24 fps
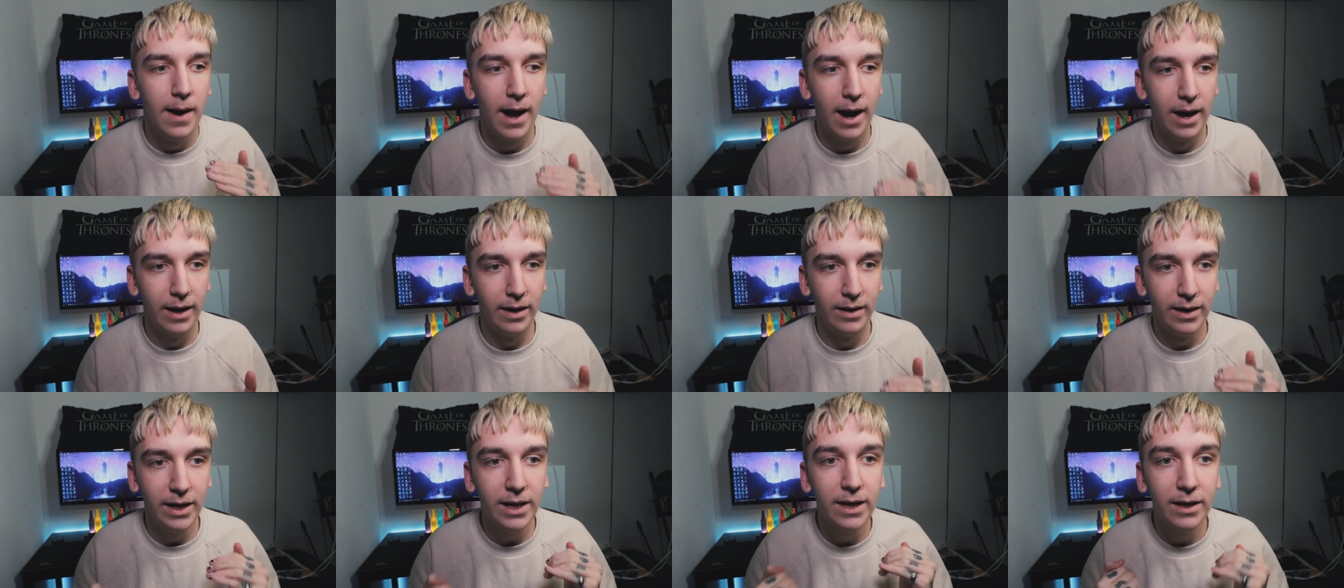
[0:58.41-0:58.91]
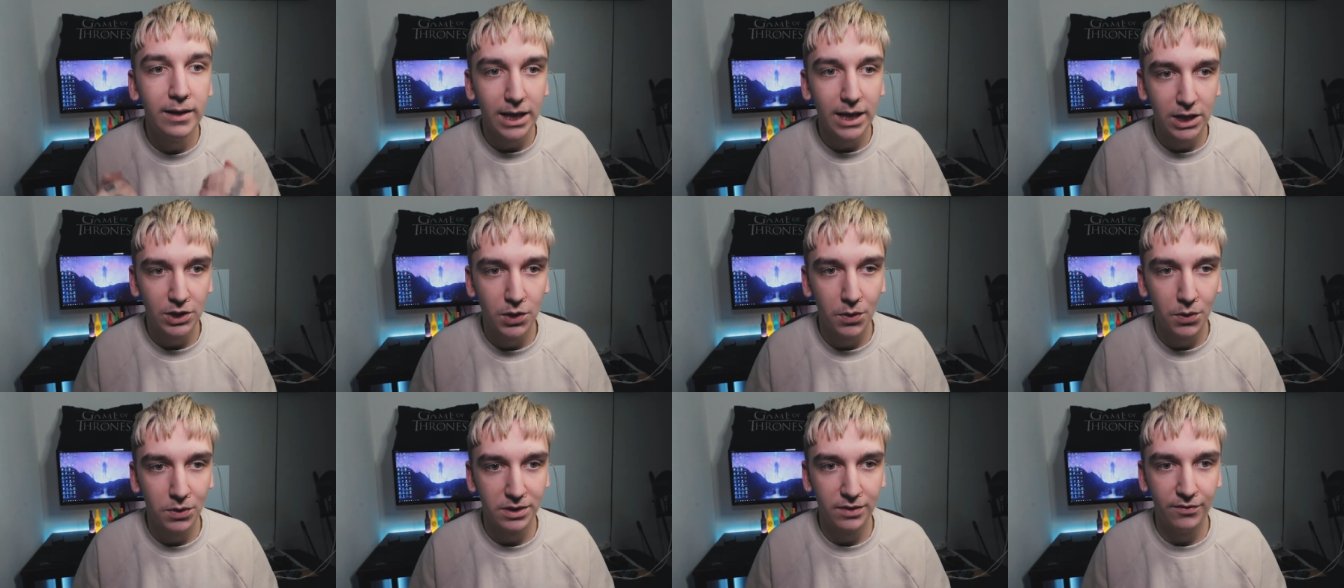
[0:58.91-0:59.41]
And in
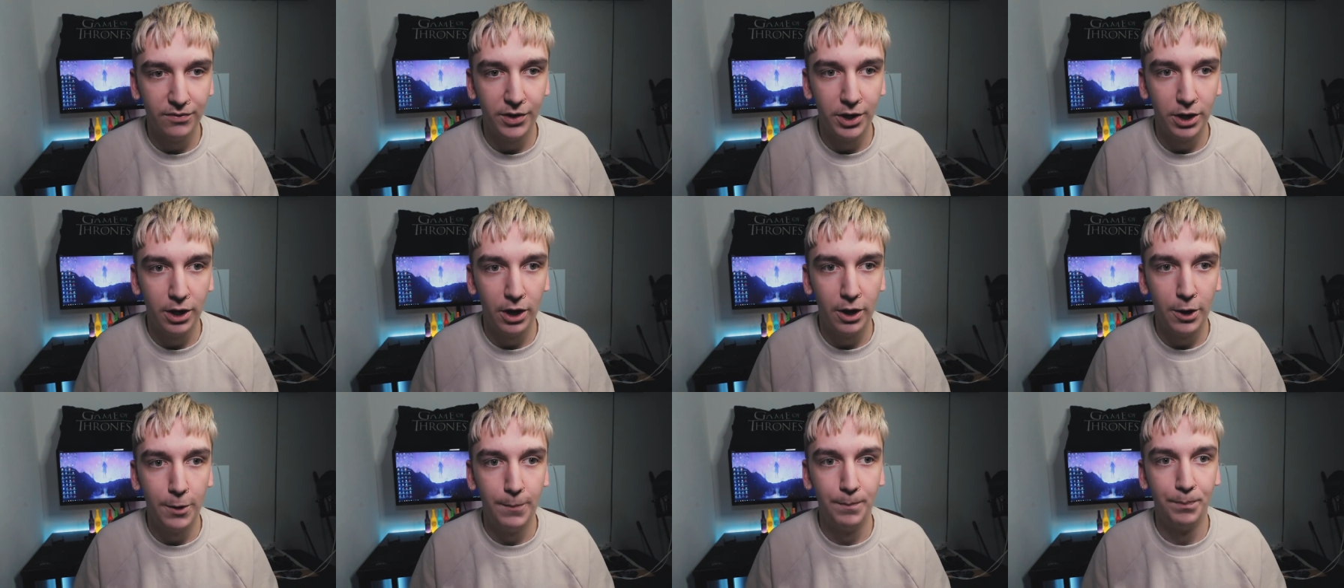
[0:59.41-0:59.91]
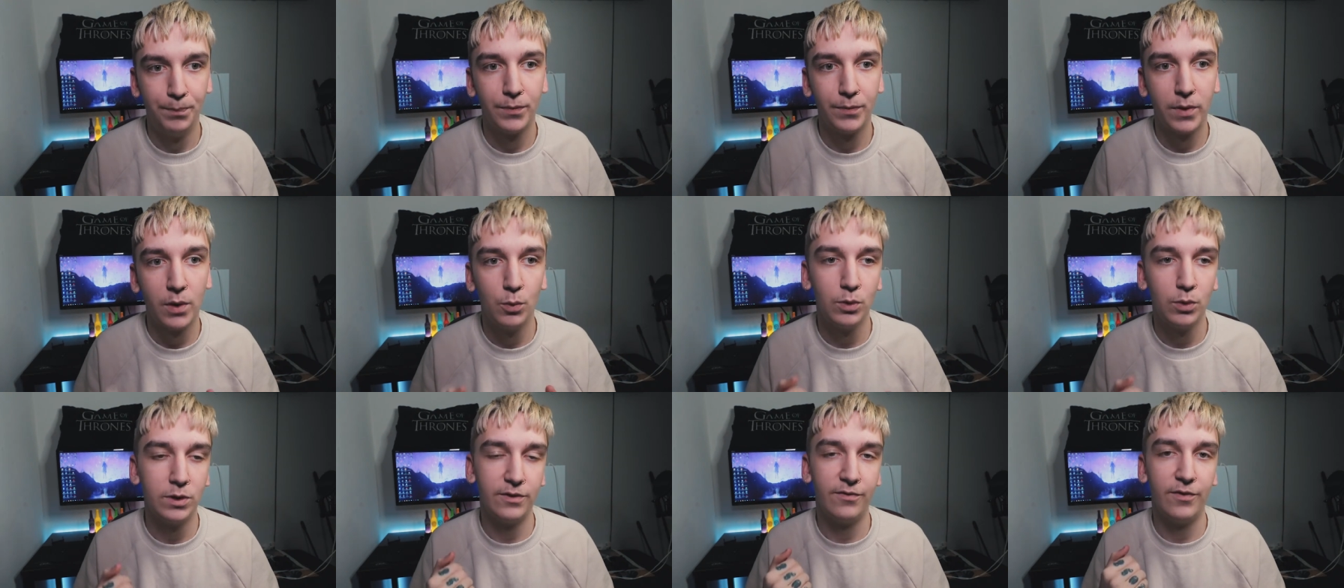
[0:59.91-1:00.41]
that side of the video
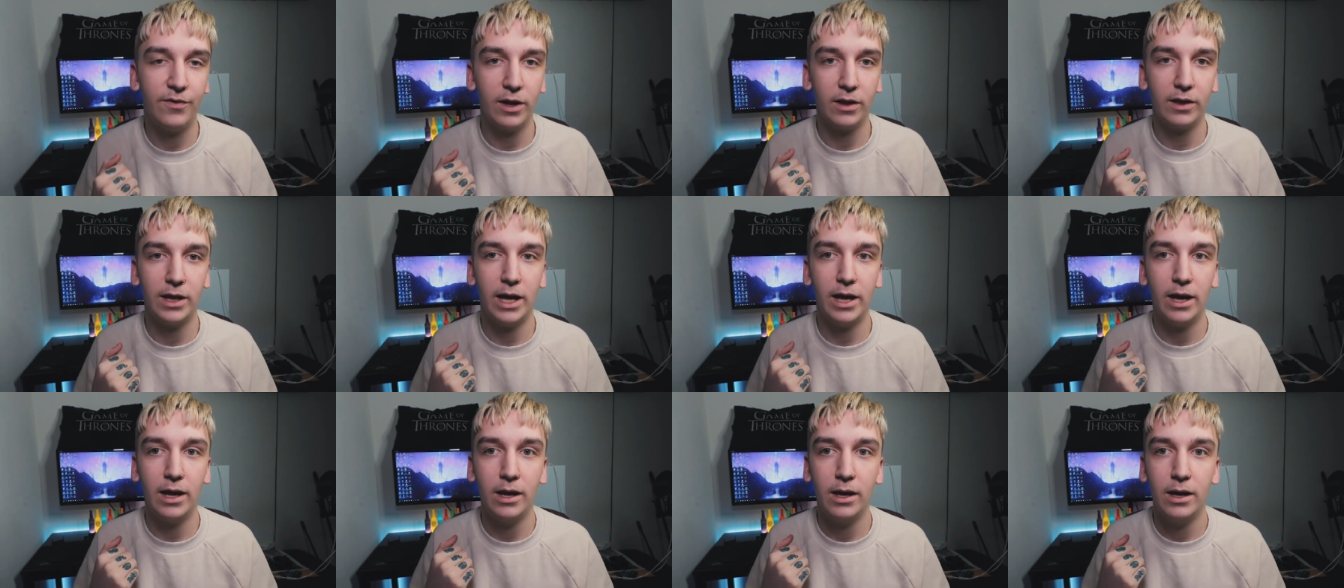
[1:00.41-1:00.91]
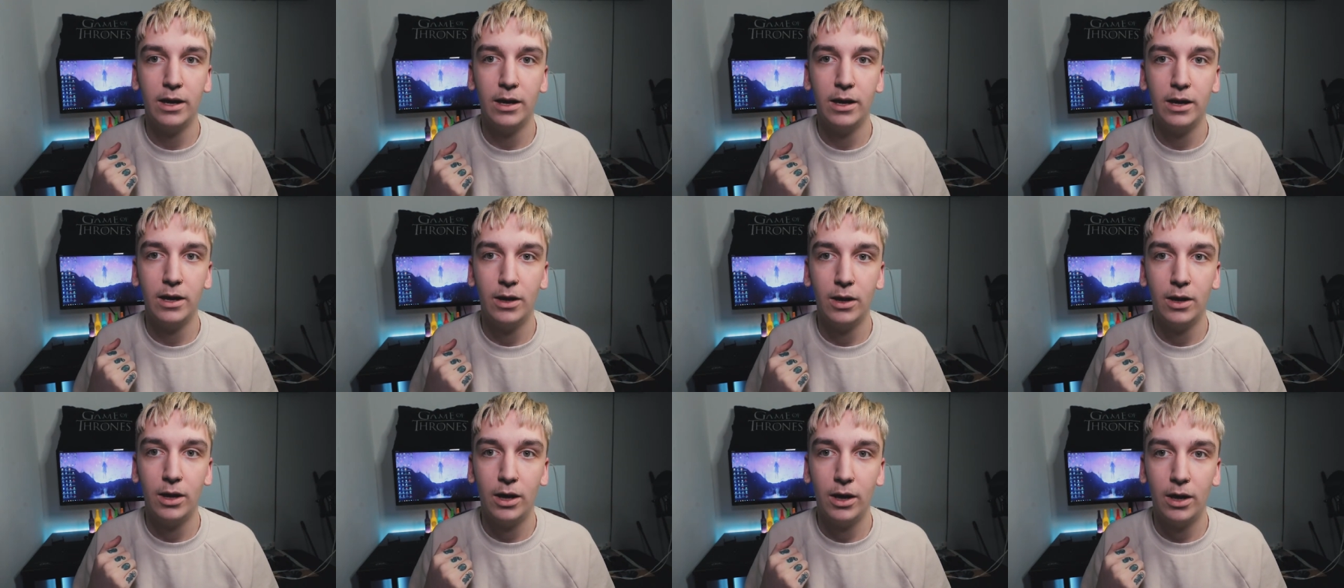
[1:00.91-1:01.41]
was the fact that
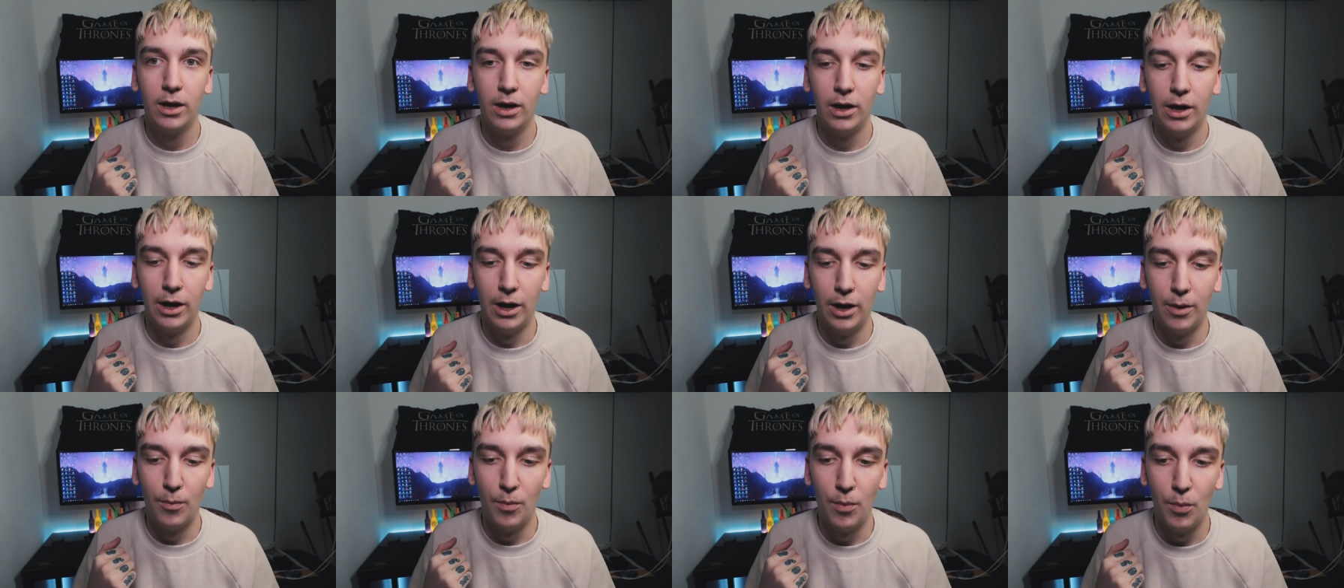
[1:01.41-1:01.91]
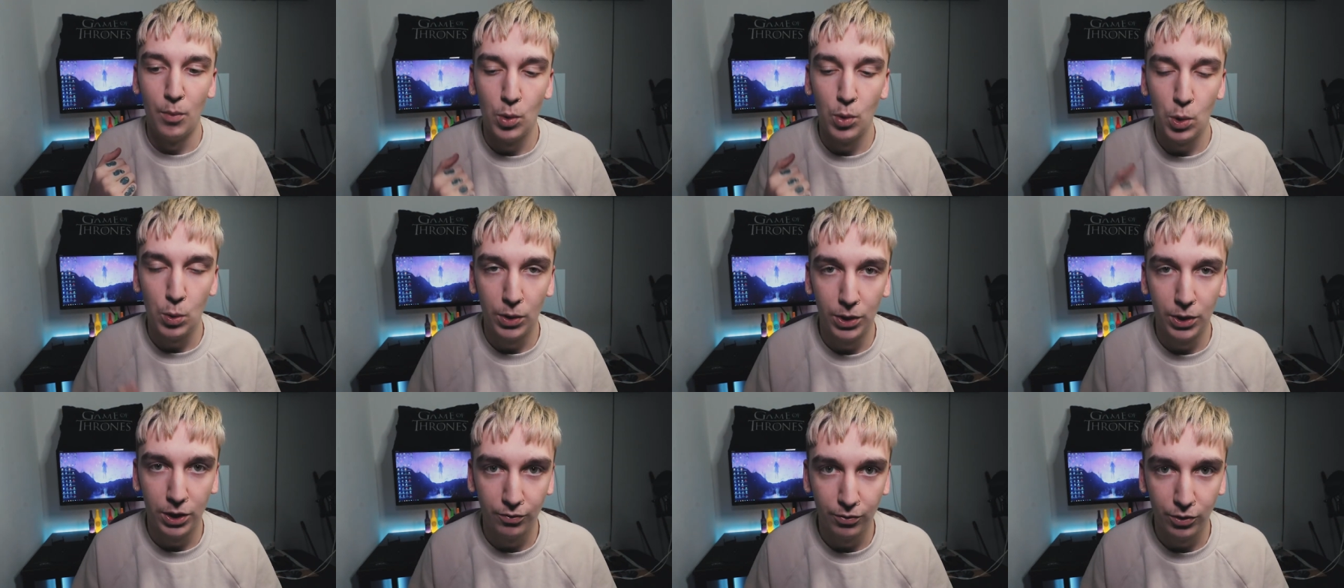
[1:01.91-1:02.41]
um, we
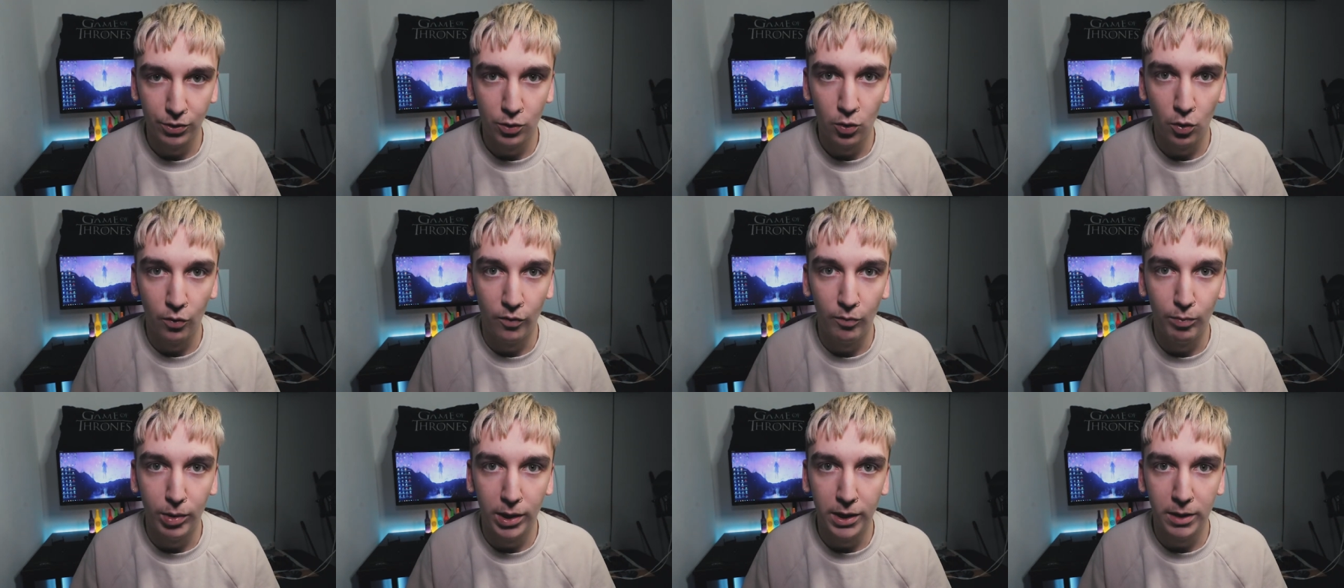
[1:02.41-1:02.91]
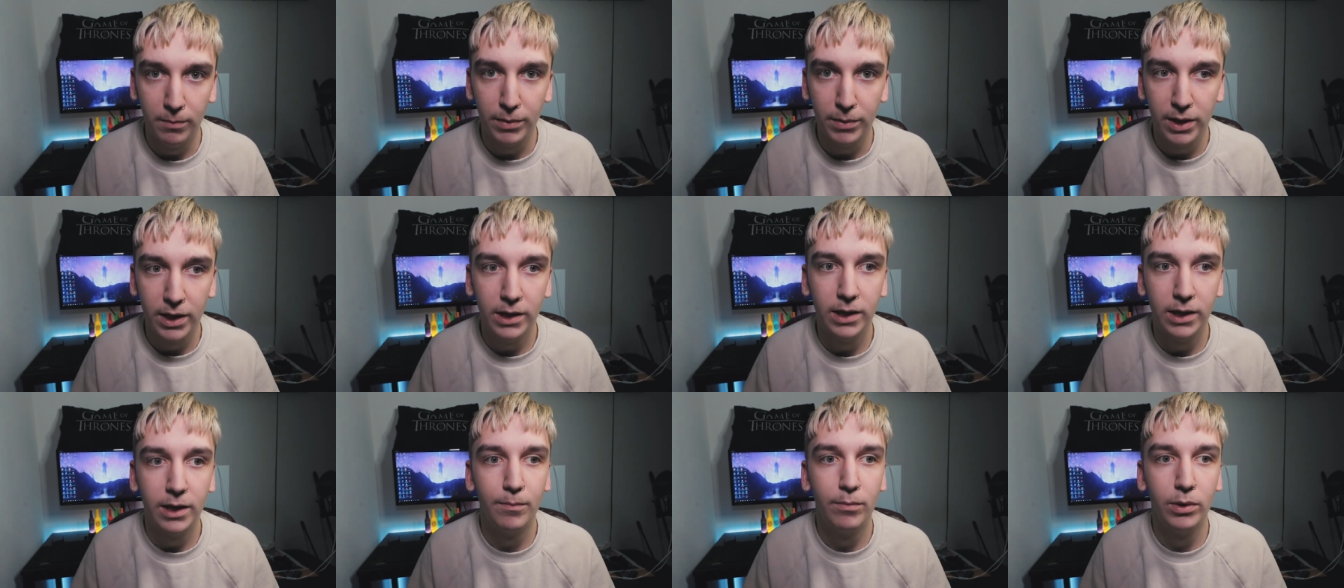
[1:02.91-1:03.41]
were going to record for blended
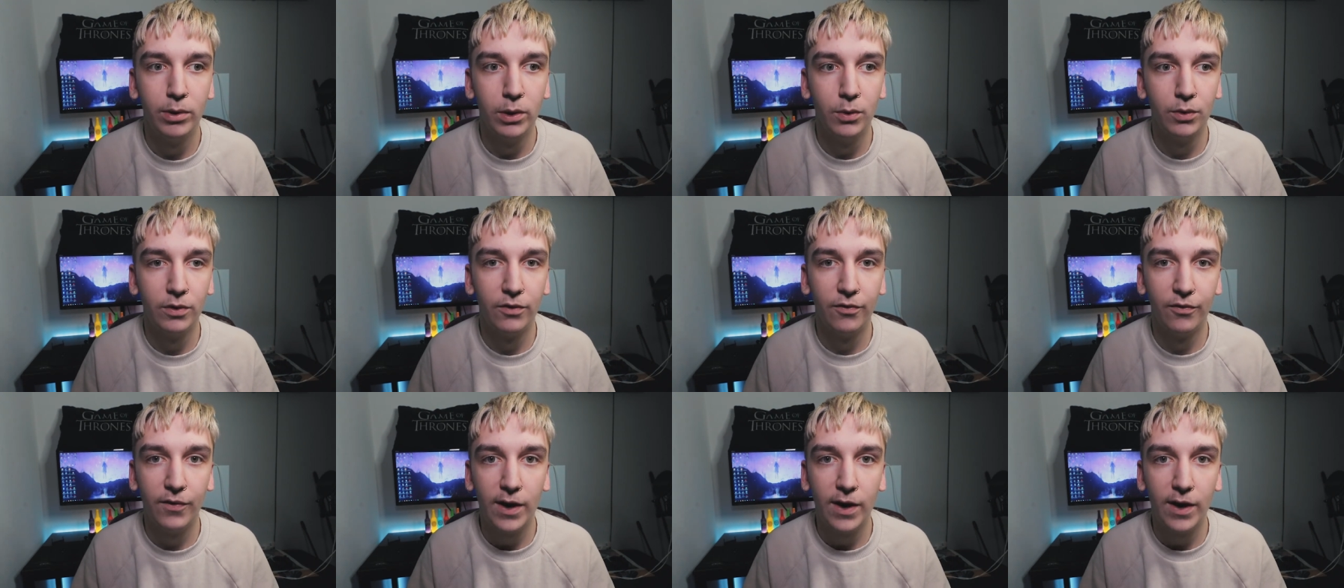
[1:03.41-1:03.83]
media, but it was a